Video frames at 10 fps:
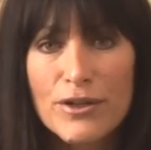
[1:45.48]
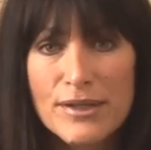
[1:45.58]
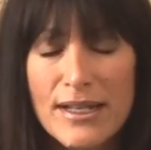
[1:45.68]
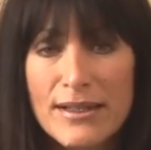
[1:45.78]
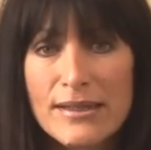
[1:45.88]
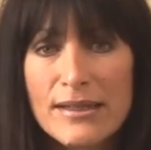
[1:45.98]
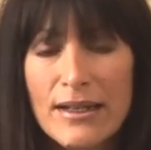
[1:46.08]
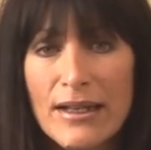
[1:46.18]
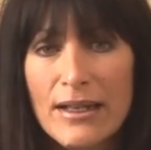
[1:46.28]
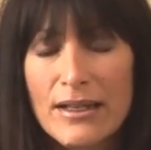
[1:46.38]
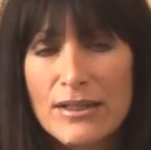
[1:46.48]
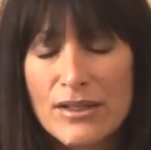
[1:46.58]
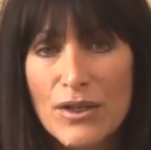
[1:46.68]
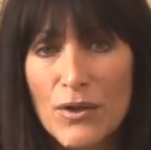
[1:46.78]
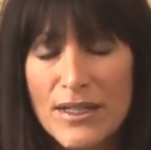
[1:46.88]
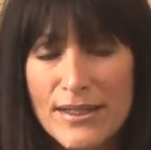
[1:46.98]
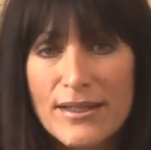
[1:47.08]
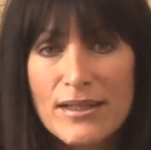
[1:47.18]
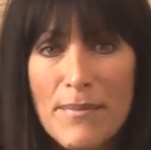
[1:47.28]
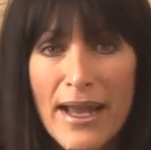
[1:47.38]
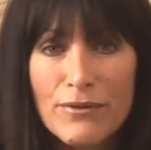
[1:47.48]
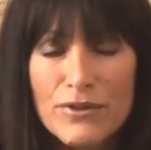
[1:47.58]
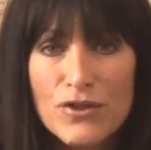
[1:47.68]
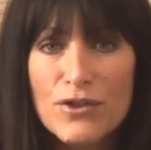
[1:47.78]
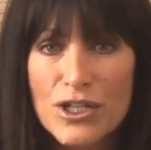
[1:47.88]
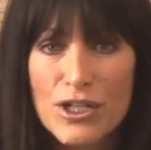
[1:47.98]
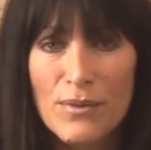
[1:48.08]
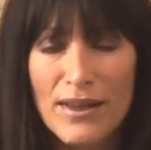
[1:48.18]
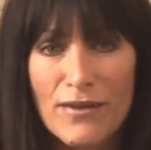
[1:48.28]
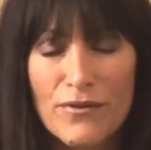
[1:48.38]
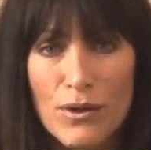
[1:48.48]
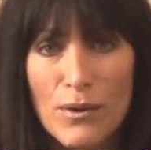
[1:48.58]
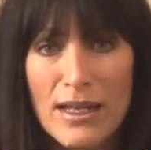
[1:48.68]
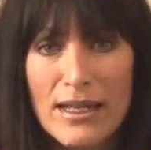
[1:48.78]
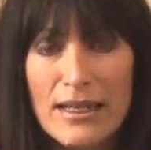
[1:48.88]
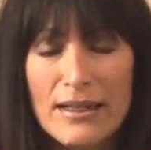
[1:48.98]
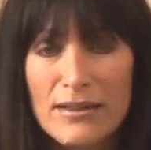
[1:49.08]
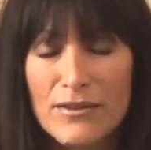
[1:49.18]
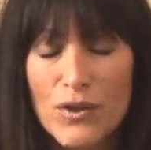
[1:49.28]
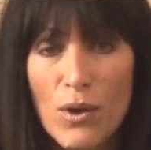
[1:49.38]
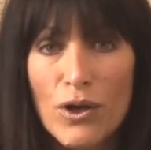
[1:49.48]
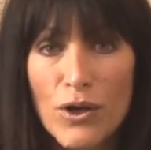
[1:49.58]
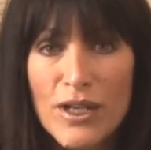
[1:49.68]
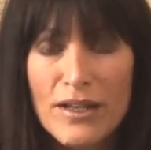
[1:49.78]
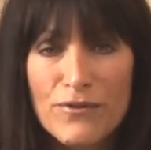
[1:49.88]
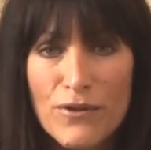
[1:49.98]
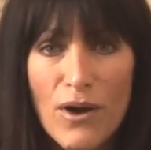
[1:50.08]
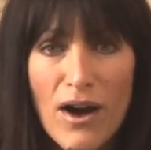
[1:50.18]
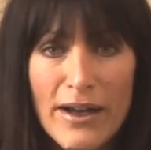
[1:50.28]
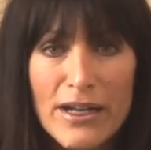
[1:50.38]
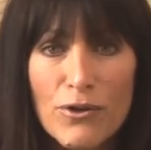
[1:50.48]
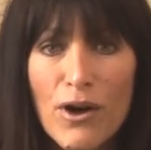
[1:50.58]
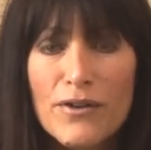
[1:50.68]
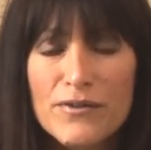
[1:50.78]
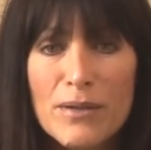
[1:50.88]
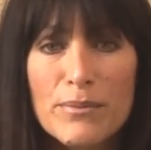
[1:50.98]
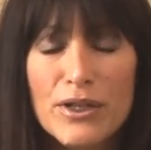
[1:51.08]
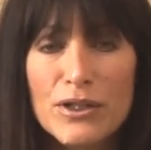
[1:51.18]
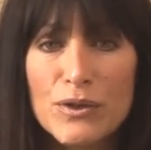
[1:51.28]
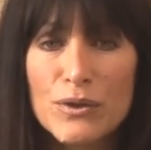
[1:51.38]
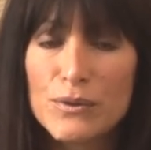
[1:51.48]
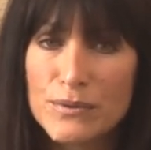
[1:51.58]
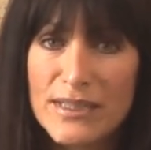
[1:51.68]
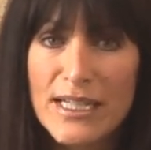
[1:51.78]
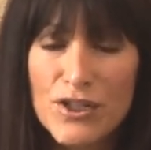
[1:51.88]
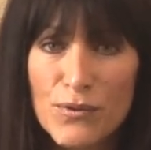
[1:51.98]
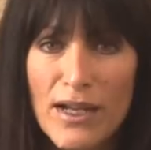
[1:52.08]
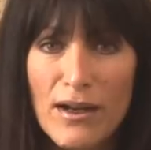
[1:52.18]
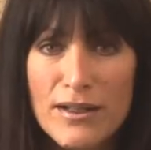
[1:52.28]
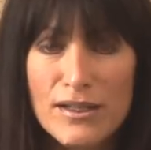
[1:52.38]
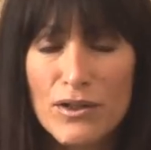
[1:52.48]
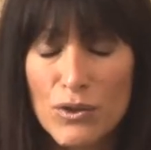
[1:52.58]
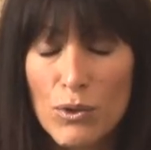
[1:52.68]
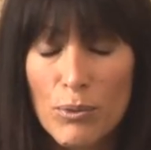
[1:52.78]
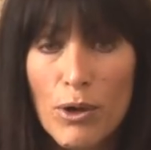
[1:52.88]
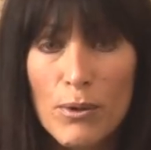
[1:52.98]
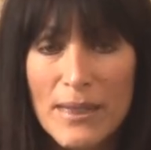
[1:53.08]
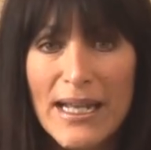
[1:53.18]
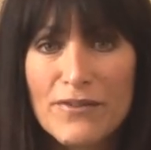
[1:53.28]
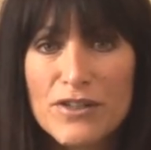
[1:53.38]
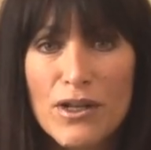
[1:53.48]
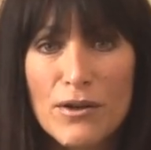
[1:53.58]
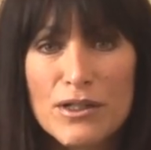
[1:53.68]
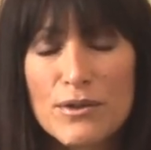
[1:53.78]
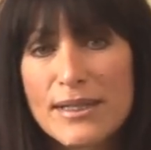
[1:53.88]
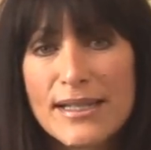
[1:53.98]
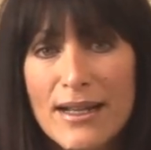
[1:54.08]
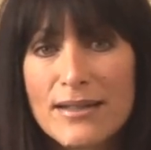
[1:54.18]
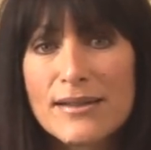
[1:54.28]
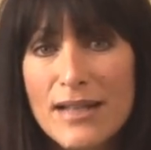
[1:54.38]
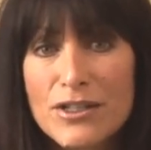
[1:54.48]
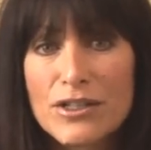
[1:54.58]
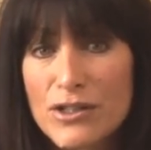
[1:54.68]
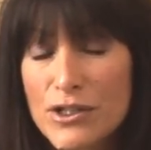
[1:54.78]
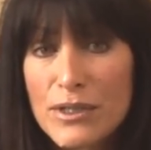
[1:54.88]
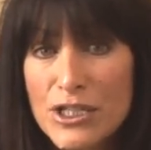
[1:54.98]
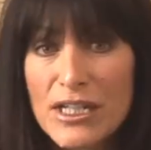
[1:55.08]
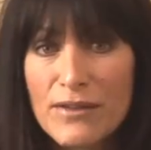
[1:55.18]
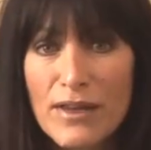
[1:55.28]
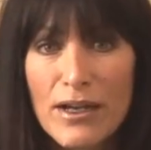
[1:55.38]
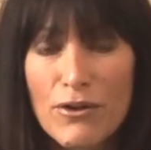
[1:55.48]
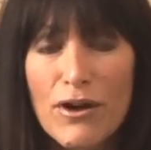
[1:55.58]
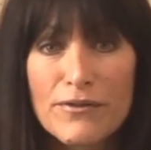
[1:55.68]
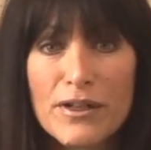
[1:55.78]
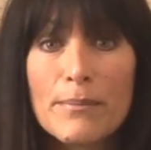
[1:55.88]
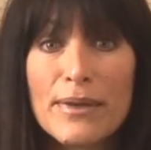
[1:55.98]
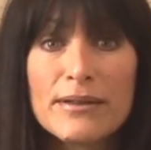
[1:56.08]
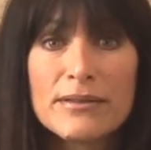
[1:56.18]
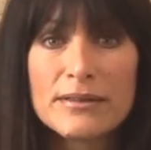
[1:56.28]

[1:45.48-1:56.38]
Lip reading: process. So this is the main restriction with FUE. If you are looking for a higher graft number, you need to realise that you will probably have to go into a second session to achieve that graft number.